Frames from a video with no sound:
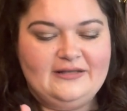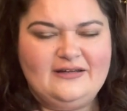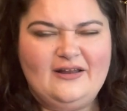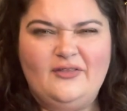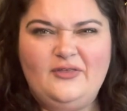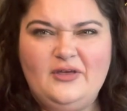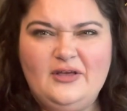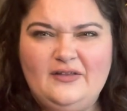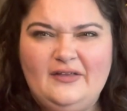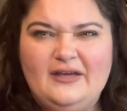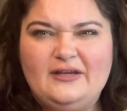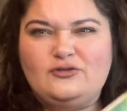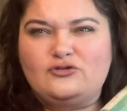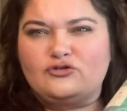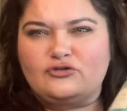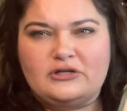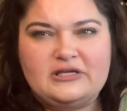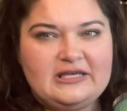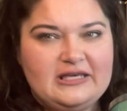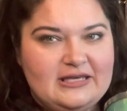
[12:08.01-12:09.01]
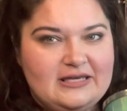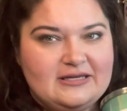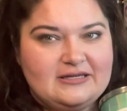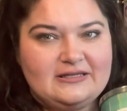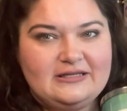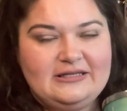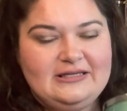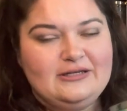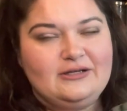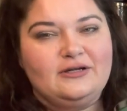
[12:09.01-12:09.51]
Nothing like drinky
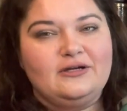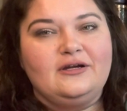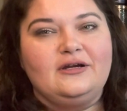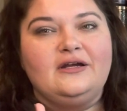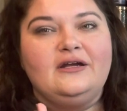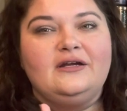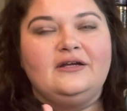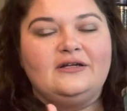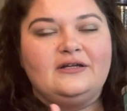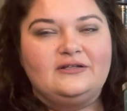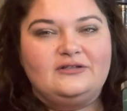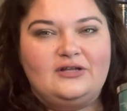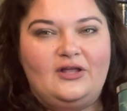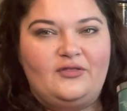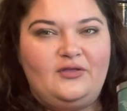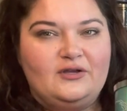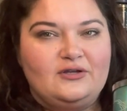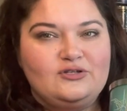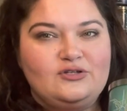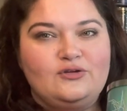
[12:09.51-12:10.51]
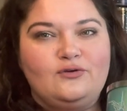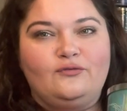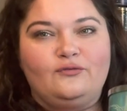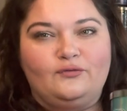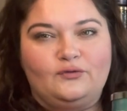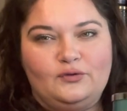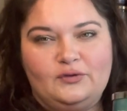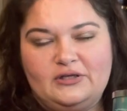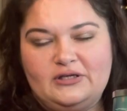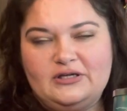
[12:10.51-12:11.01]
in here, nothing too
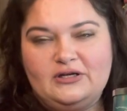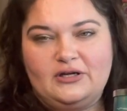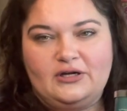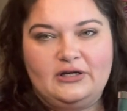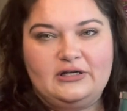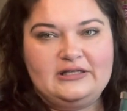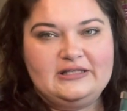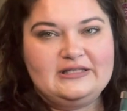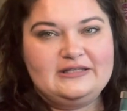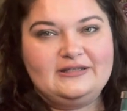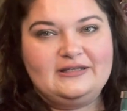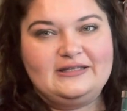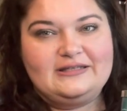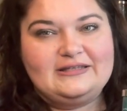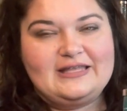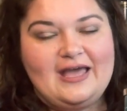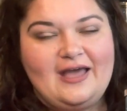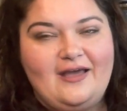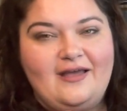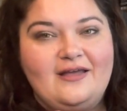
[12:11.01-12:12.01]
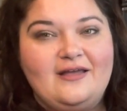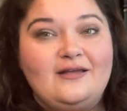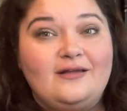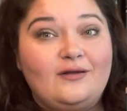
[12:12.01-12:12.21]
fruity or anything like that.